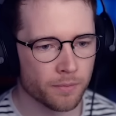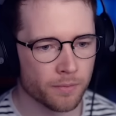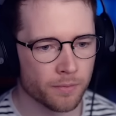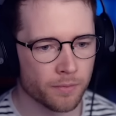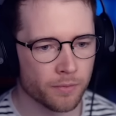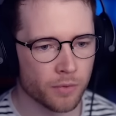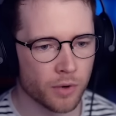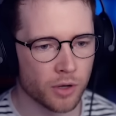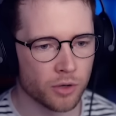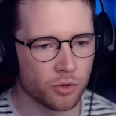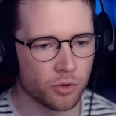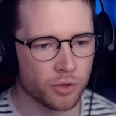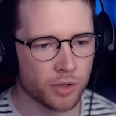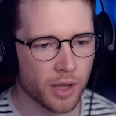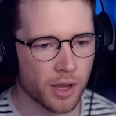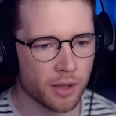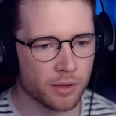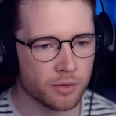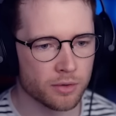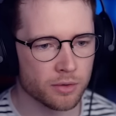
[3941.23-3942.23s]
Right, you're
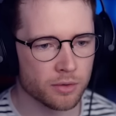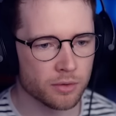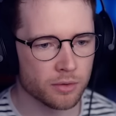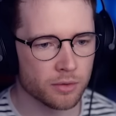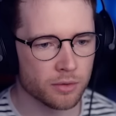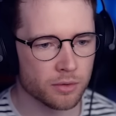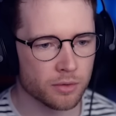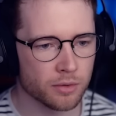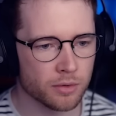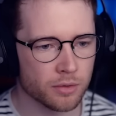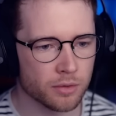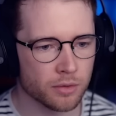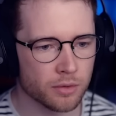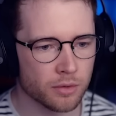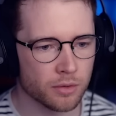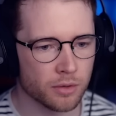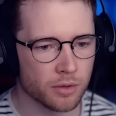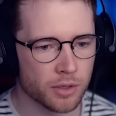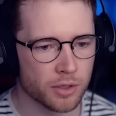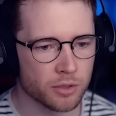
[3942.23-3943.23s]
dead.
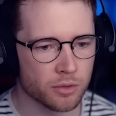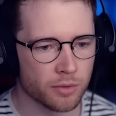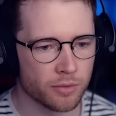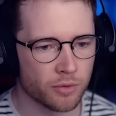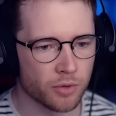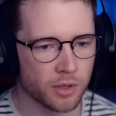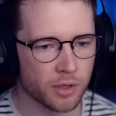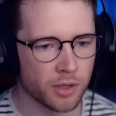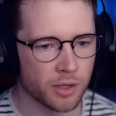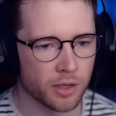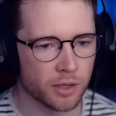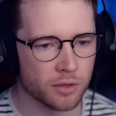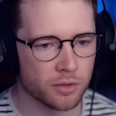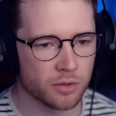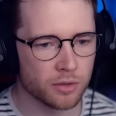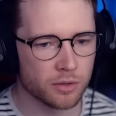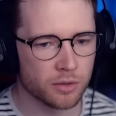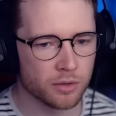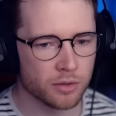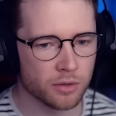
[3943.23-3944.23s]
I need to avoid
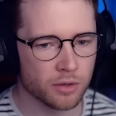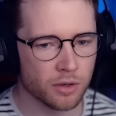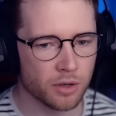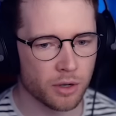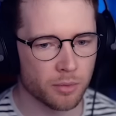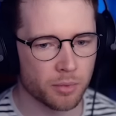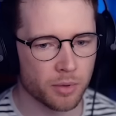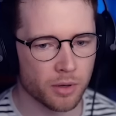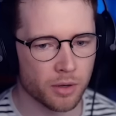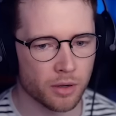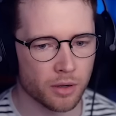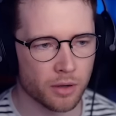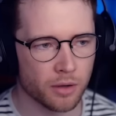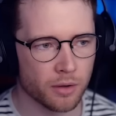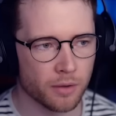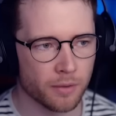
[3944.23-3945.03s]
this up here.